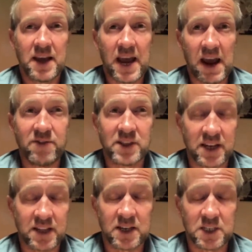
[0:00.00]

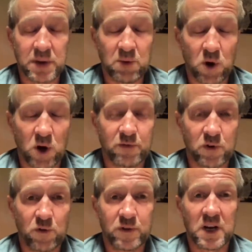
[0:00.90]
everything that has been worked
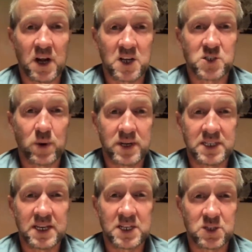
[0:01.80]
for for the last
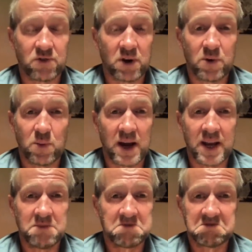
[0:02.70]
20 years thrown away